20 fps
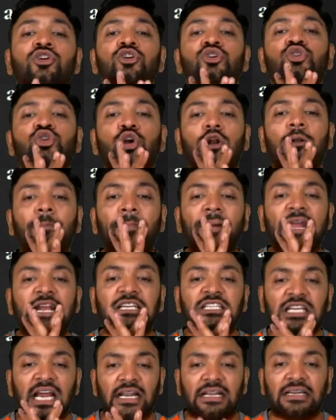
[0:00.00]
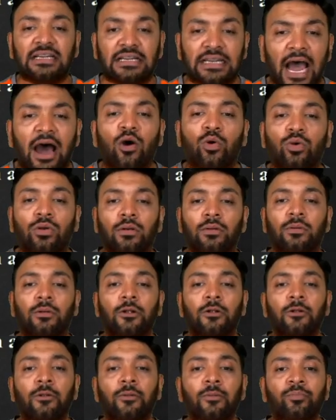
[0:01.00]
should be shut down.
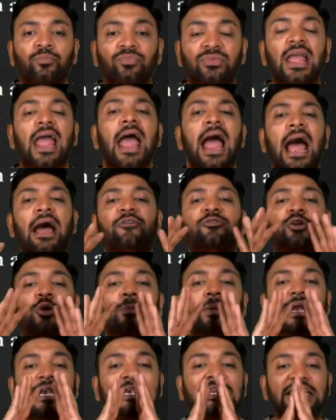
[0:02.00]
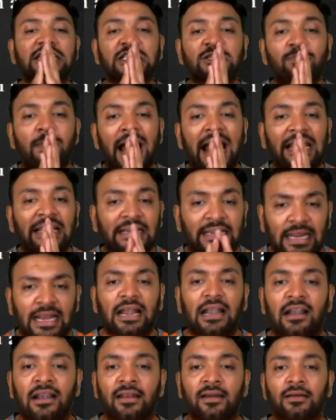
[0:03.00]
They have to be
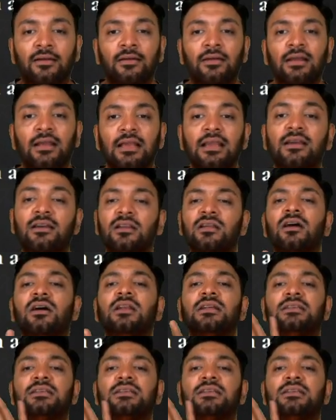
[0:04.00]
dismantled. He clearly